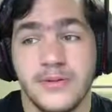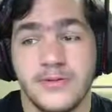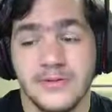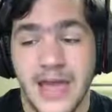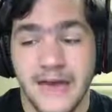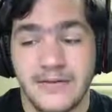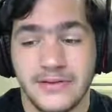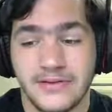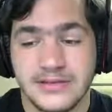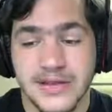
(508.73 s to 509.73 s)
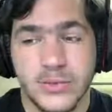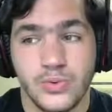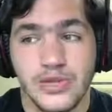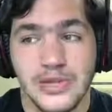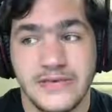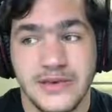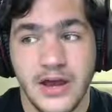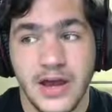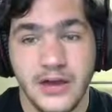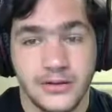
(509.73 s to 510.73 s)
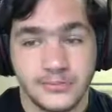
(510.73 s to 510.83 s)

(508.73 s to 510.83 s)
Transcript: But having this thing with even higher